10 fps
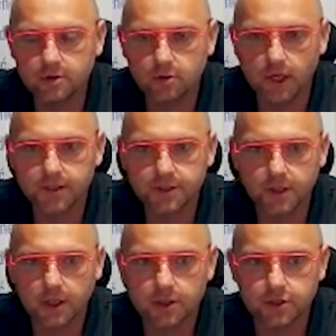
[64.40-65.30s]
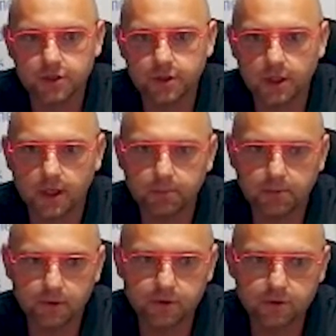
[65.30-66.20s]
in some branches there were
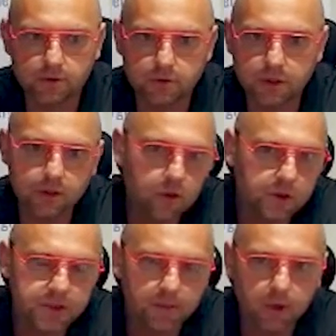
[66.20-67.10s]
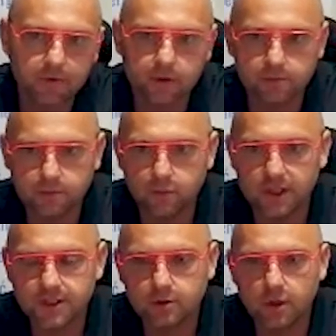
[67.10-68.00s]
situations that it was simply not
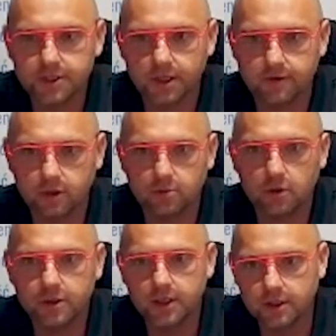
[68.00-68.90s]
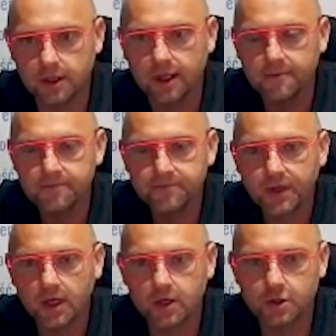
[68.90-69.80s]
clear when exactly the flights would start
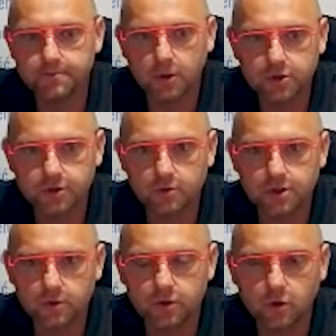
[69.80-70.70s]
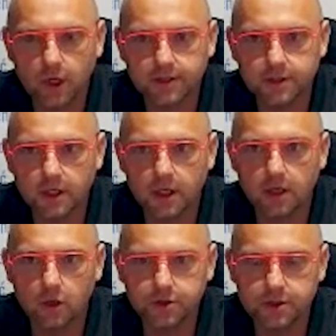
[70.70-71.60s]
due to the coronavirus.
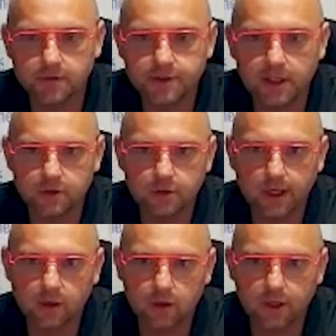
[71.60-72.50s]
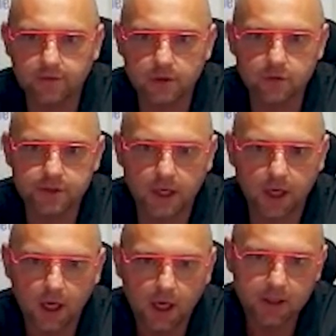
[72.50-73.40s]
But there is nothing to worry about
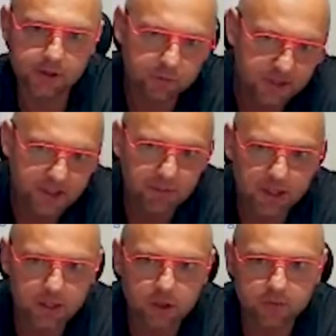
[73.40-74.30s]
and you need to continue.